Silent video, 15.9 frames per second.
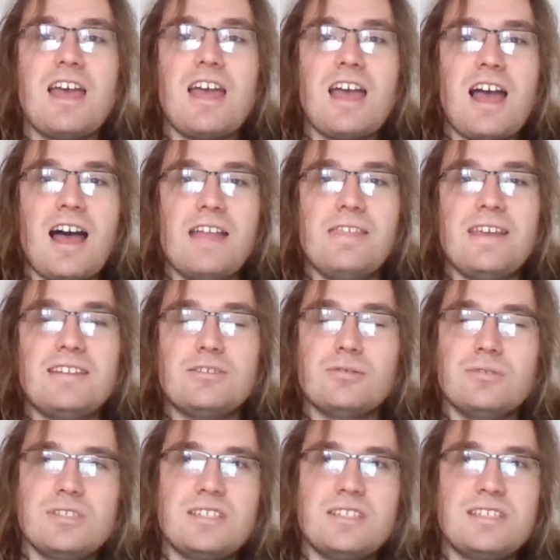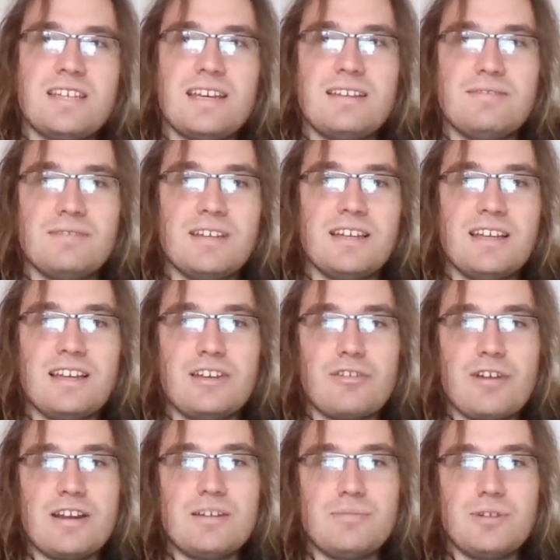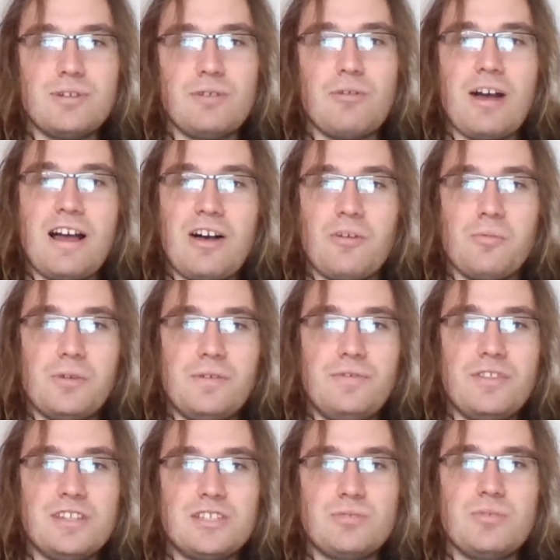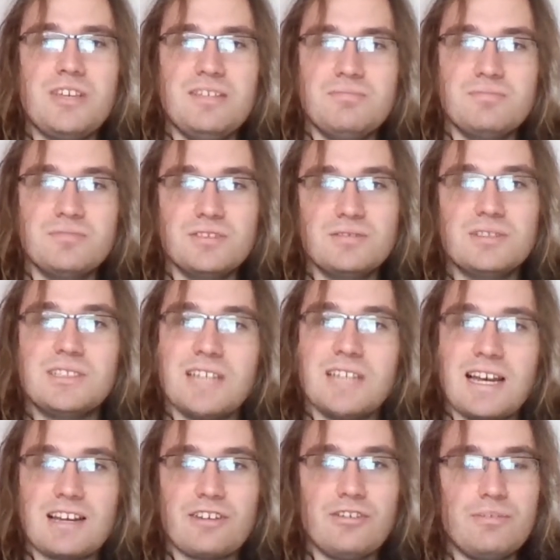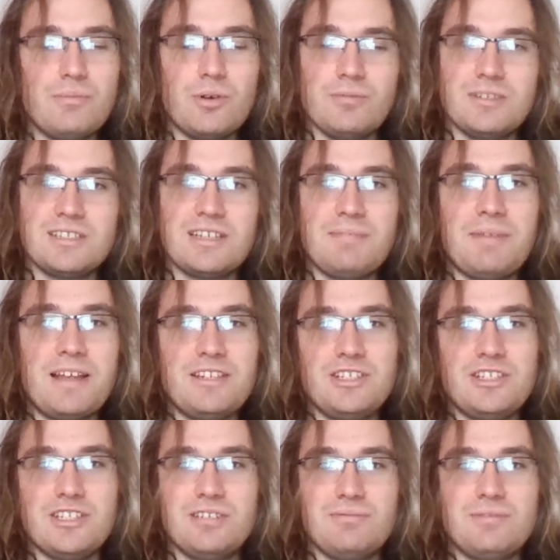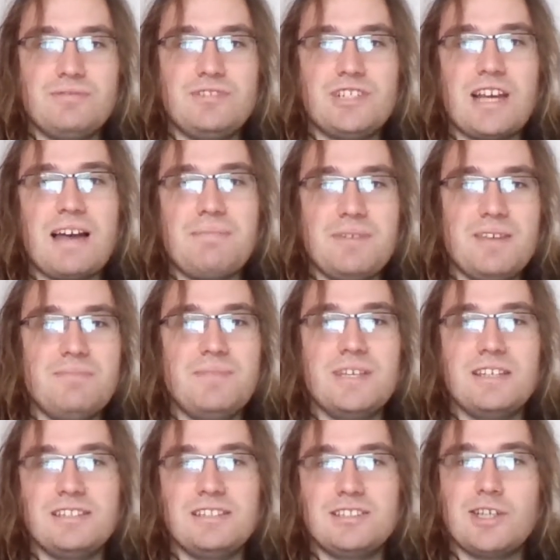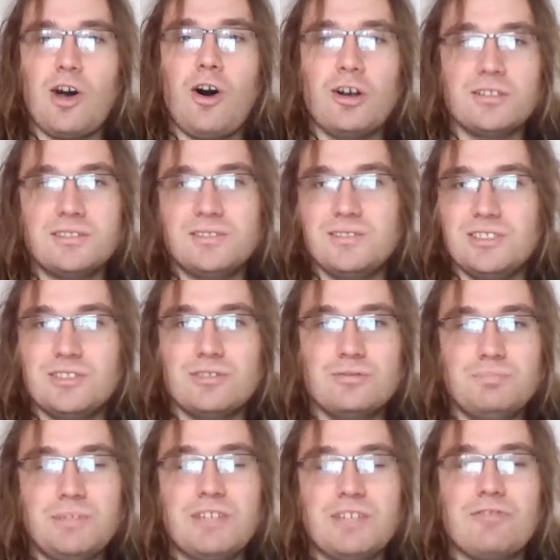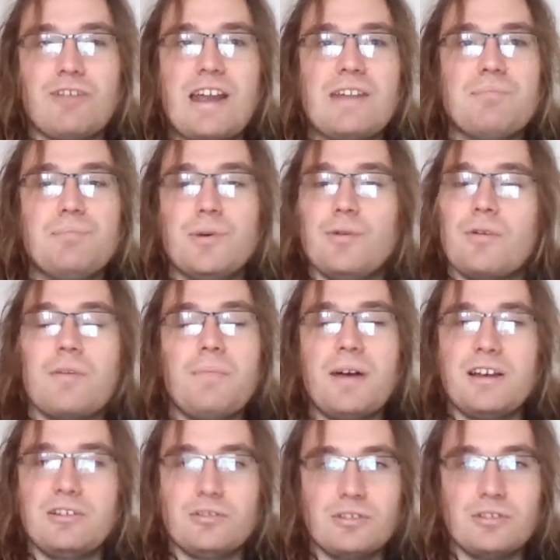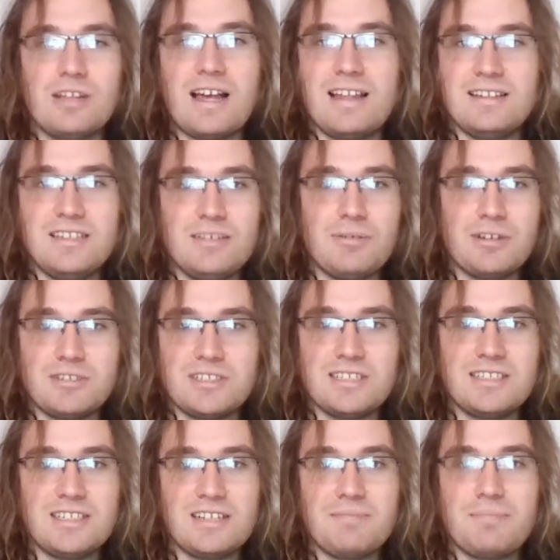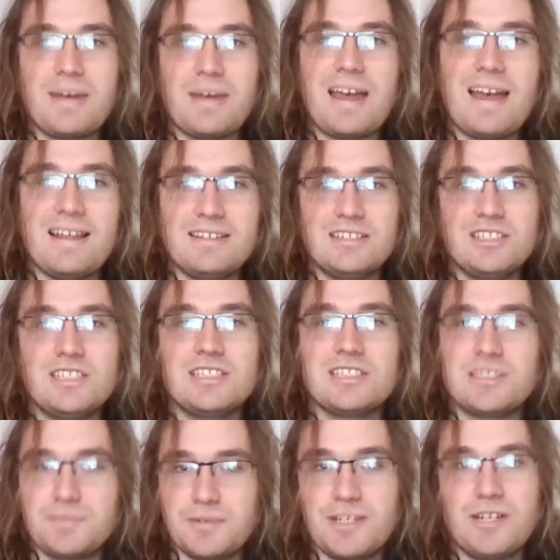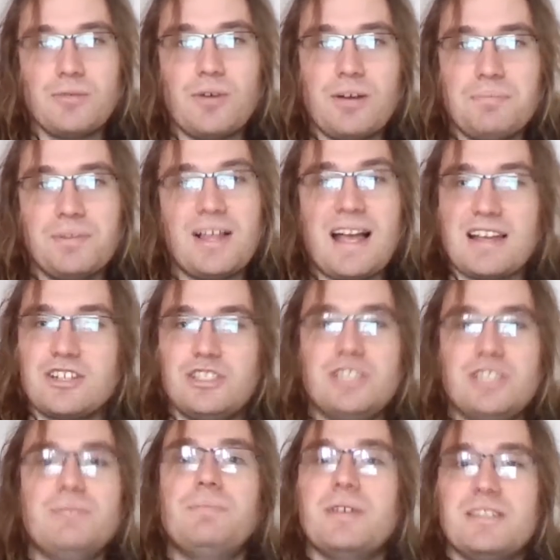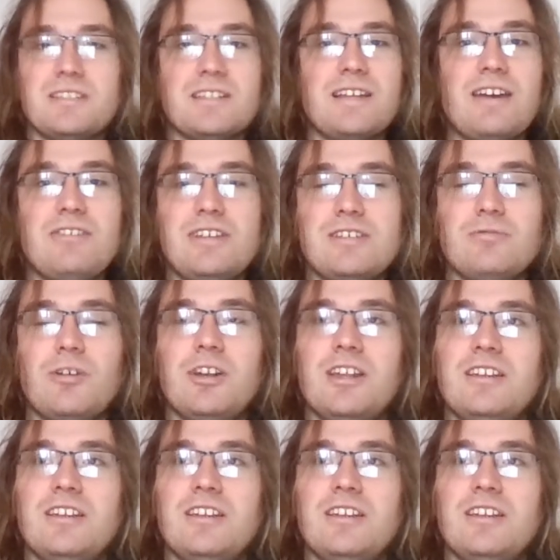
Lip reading: And they don't sit incredibly well with the sweet saccharine moments I mentioned, with Chappie being taught, being read a book by old Andy while sitting in bed, and she's explaining what a black sheep is and how he's one.